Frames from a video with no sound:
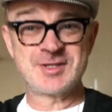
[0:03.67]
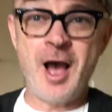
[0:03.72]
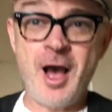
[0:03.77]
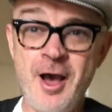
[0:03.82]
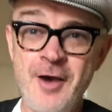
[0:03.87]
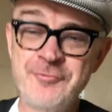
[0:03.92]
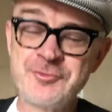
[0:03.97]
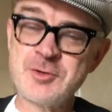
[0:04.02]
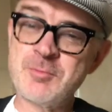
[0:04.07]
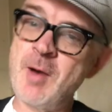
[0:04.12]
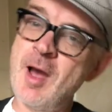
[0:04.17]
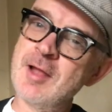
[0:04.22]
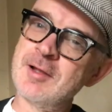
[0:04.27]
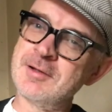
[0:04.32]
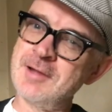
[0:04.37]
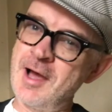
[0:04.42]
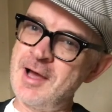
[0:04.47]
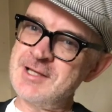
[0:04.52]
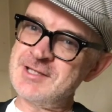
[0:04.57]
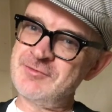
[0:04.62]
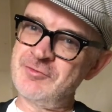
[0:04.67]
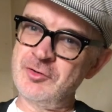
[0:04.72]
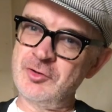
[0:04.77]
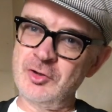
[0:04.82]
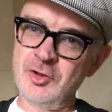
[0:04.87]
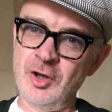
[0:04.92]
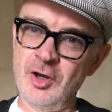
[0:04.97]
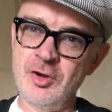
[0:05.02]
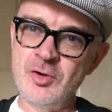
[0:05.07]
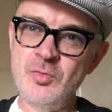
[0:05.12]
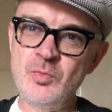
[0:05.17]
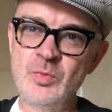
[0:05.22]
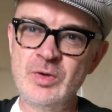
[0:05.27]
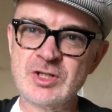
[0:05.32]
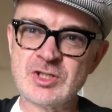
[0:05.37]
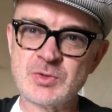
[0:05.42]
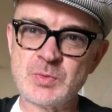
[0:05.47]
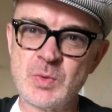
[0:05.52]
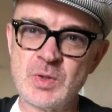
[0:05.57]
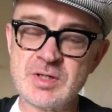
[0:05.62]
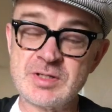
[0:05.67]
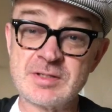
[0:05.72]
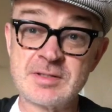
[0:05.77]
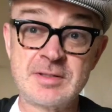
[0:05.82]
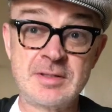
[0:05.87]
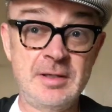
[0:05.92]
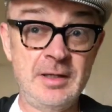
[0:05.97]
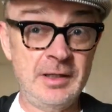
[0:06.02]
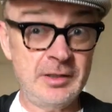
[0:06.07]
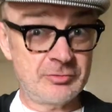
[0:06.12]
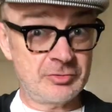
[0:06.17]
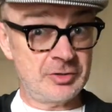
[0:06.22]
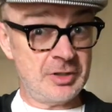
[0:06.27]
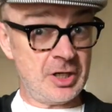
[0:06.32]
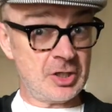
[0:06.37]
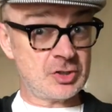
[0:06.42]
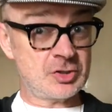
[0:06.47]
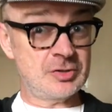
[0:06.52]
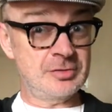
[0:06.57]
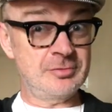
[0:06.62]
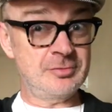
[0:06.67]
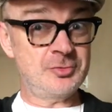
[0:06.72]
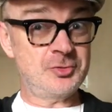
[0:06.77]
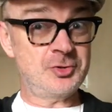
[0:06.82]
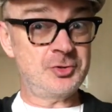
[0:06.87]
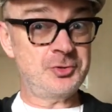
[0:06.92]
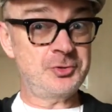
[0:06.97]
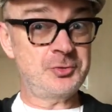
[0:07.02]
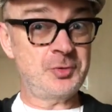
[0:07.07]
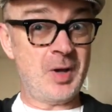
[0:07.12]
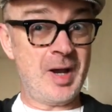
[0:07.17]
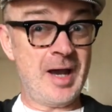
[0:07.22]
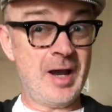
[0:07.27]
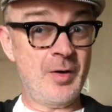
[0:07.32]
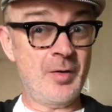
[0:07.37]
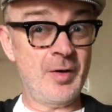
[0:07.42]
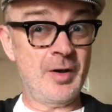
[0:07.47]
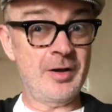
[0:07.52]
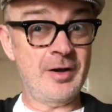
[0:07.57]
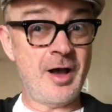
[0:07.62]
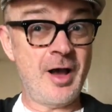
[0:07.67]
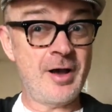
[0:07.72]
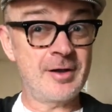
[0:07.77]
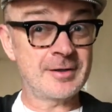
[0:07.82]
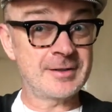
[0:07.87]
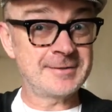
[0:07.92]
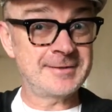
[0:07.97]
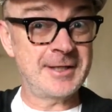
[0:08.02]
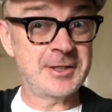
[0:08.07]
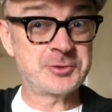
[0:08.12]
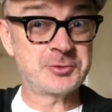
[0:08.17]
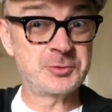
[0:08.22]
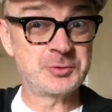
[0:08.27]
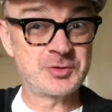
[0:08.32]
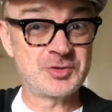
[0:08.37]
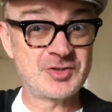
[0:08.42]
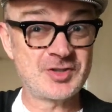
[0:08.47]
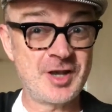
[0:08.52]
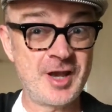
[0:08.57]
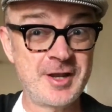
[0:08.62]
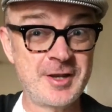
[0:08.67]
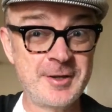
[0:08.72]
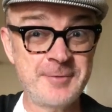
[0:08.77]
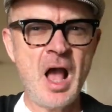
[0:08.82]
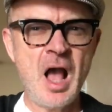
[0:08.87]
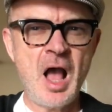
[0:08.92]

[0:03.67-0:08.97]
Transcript: After my last video, which was the introduction to our architectural designer,